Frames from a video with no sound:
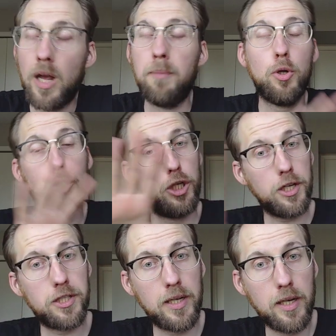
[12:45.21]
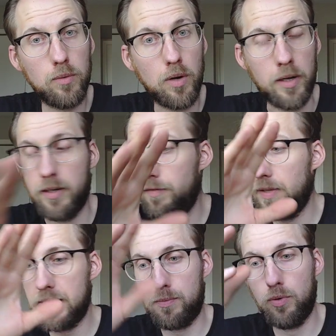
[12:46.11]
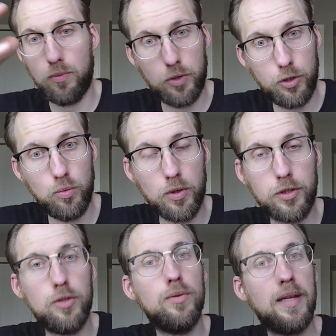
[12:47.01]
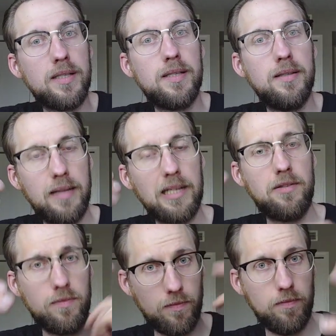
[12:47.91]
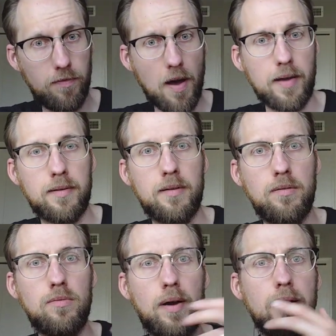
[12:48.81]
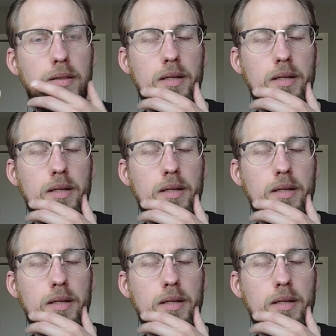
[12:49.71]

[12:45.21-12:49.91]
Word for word: I'm not judging anyone. If that's what, you want to do, that's that's fine, right?